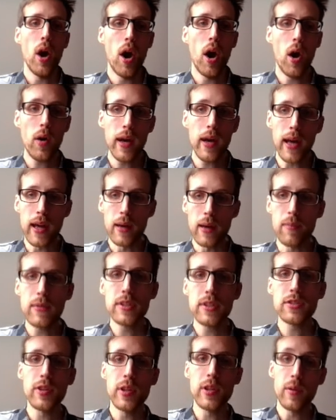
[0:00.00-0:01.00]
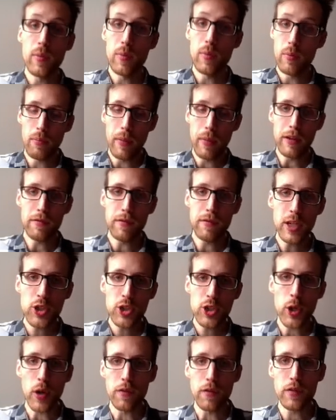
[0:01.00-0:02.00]
Okay, so the main
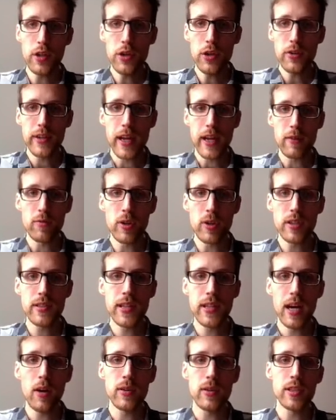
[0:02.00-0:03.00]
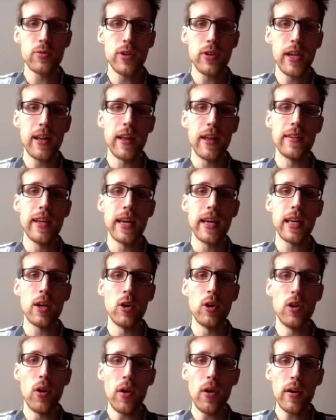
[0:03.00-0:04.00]
feature of neural networks now is really that they
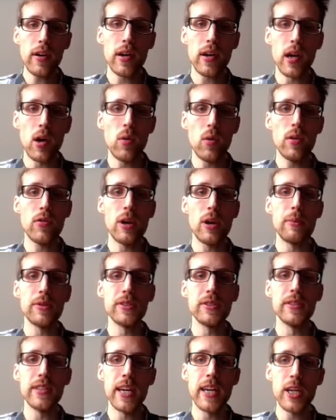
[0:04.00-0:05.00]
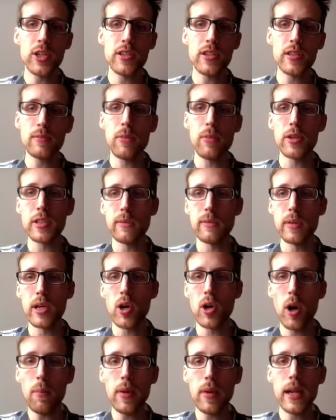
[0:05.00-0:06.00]
can learn their own representations, possibly
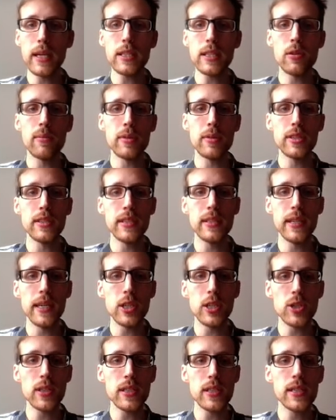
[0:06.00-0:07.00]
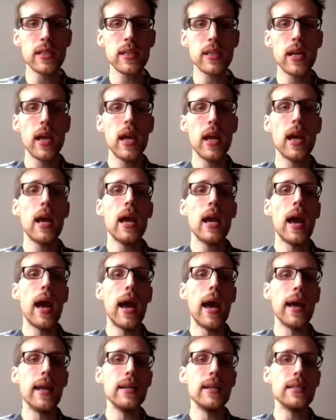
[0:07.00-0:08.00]
complex representations.
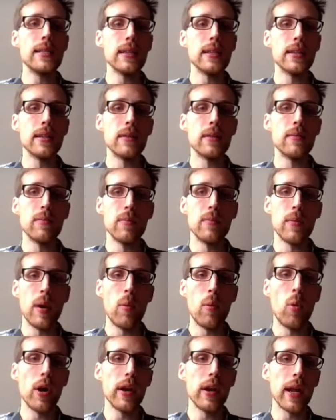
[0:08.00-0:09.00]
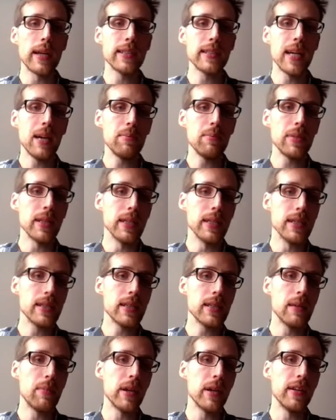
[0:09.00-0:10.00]
And one example
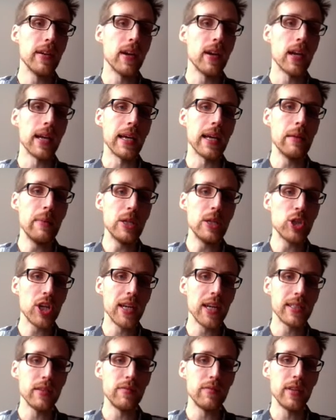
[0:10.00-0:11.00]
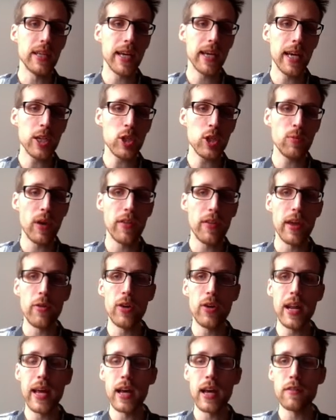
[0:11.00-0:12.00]
is in particular image classification, where they
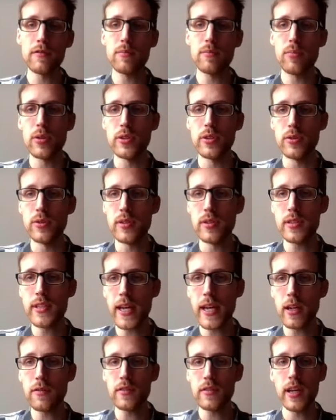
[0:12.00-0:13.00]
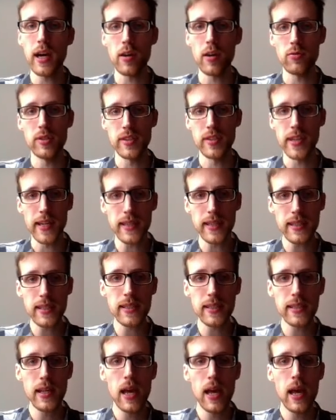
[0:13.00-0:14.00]
really have produced state-of-the-art
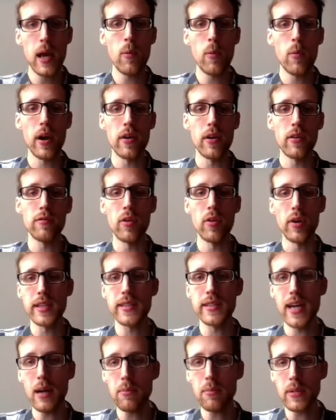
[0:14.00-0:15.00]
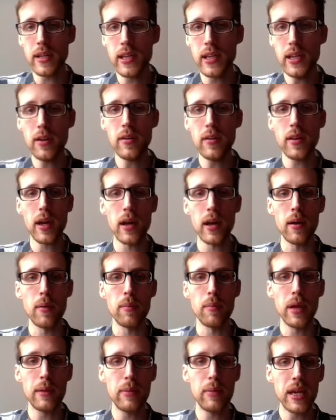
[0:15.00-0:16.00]
results, where, for example, here a
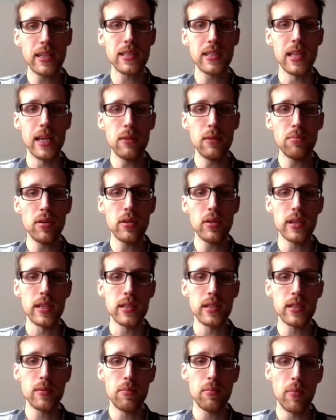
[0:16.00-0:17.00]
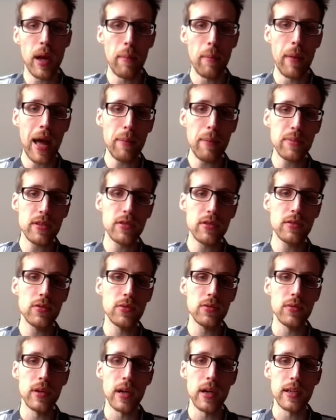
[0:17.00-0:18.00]
pixel input is mapped
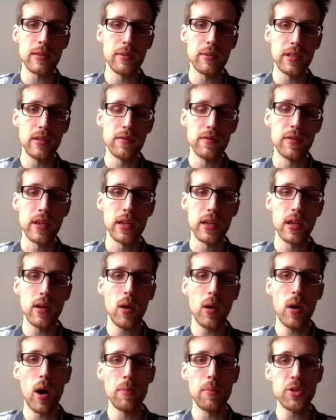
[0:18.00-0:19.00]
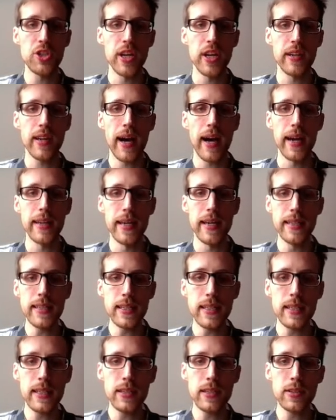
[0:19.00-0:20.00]
to a specific object
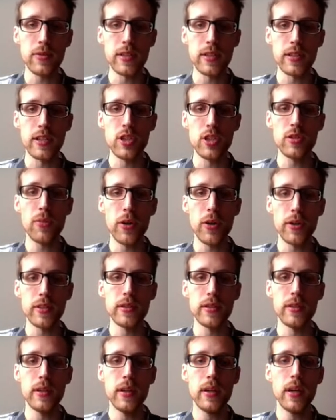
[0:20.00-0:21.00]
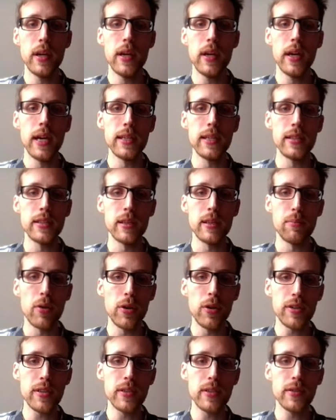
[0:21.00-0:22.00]
identity. So is this a person, is this
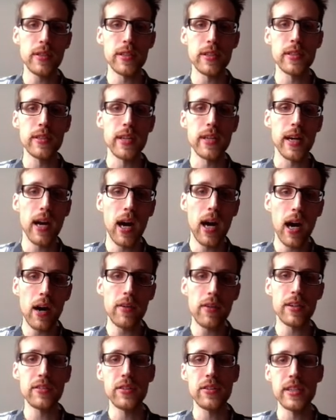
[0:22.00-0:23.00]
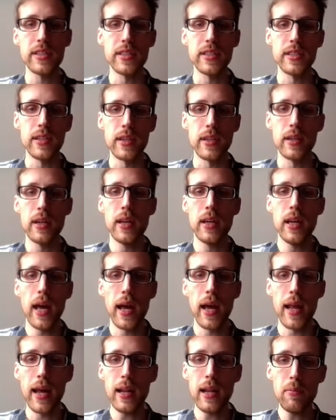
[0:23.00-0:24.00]
a car, or is it an
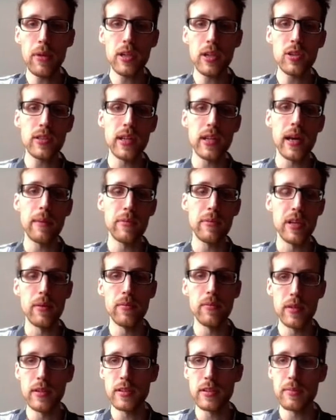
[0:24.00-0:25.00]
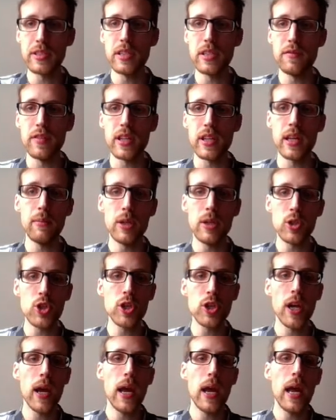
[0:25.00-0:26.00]
animal, the specific
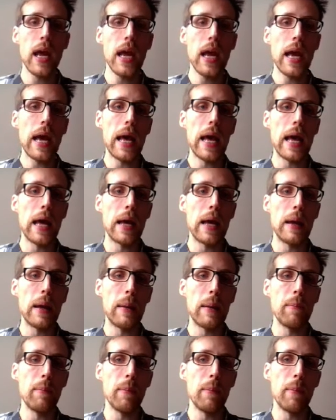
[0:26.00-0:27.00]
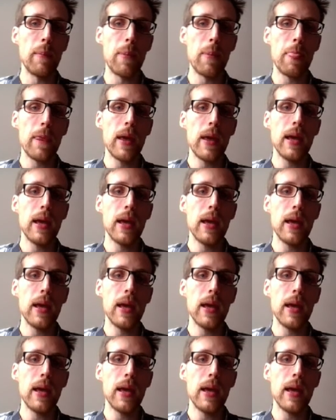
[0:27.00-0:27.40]
image? And